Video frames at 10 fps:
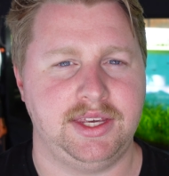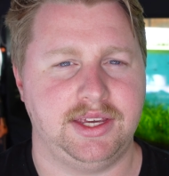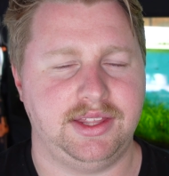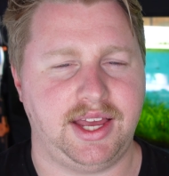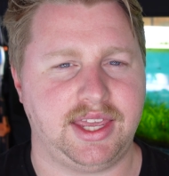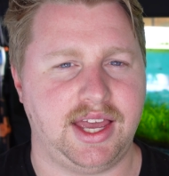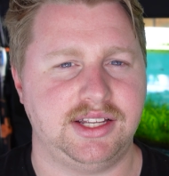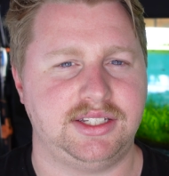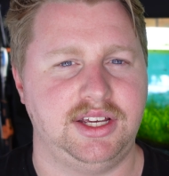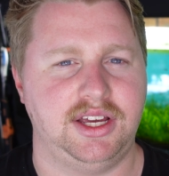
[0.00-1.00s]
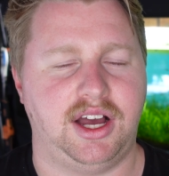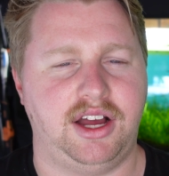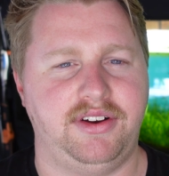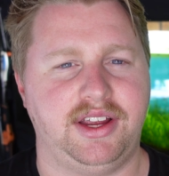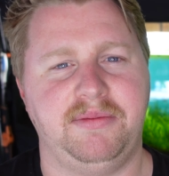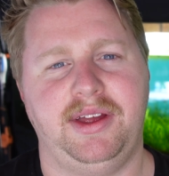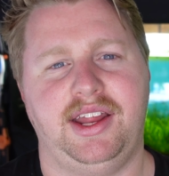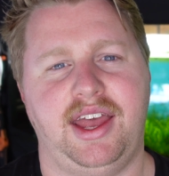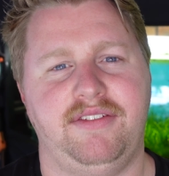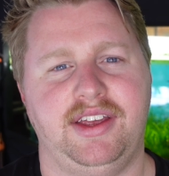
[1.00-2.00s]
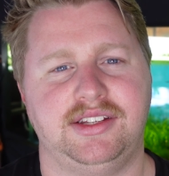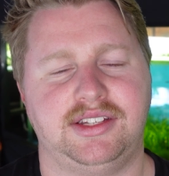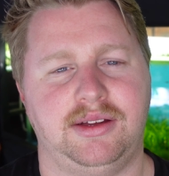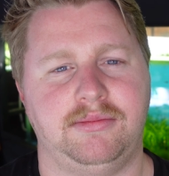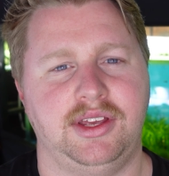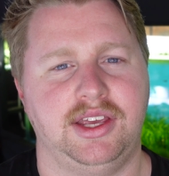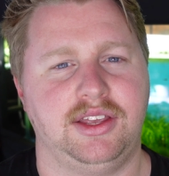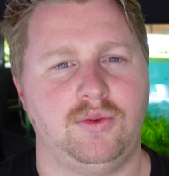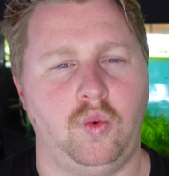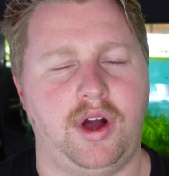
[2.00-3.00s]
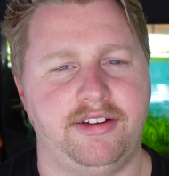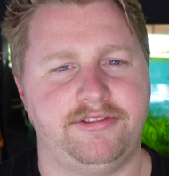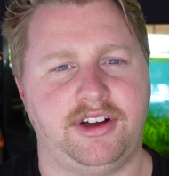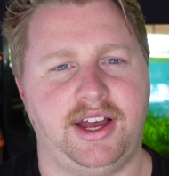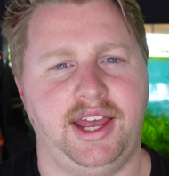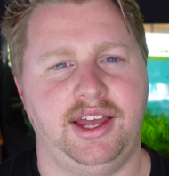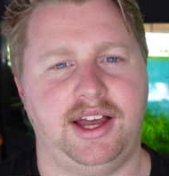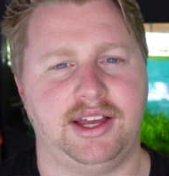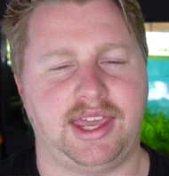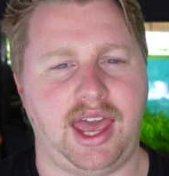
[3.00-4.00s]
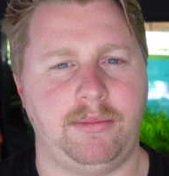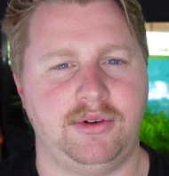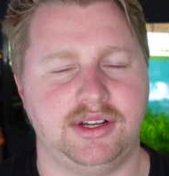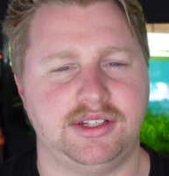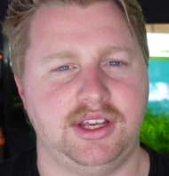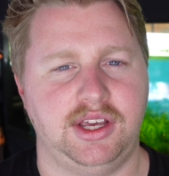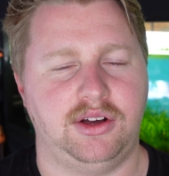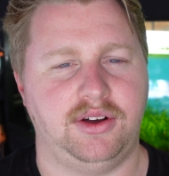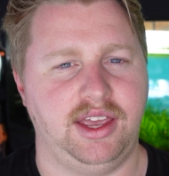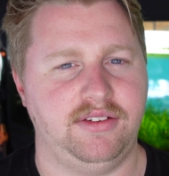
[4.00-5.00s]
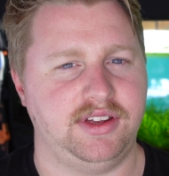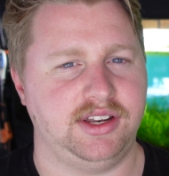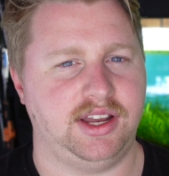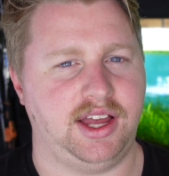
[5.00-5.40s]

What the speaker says: In that case, I'd recommend having some Wi-Fi cameras, or even